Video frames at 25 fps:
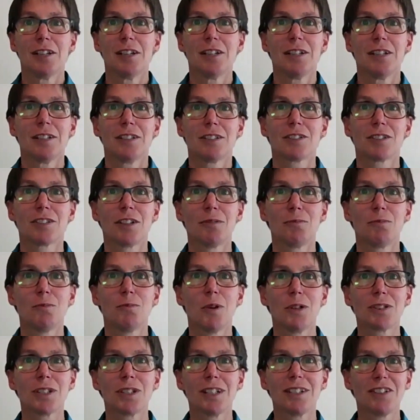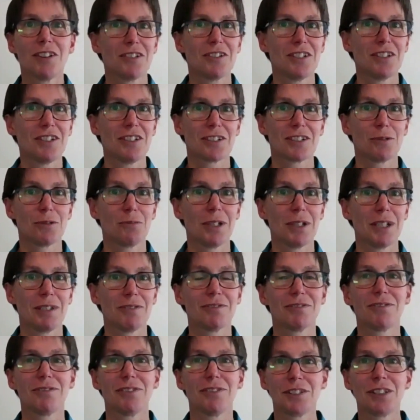So Walter, known as
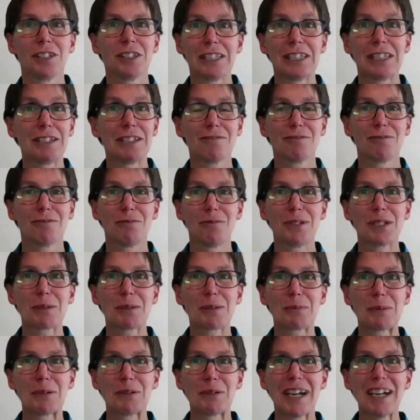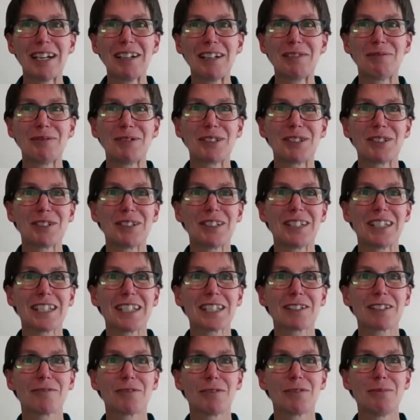the Leaf Whisperer, will join
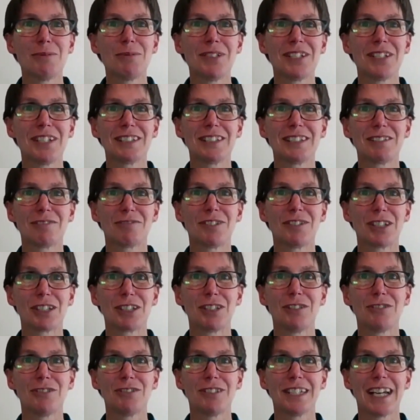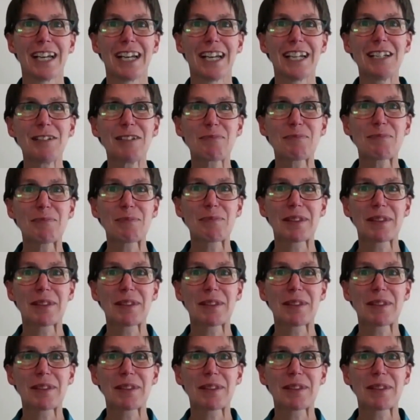us from New Zealand for the Q&A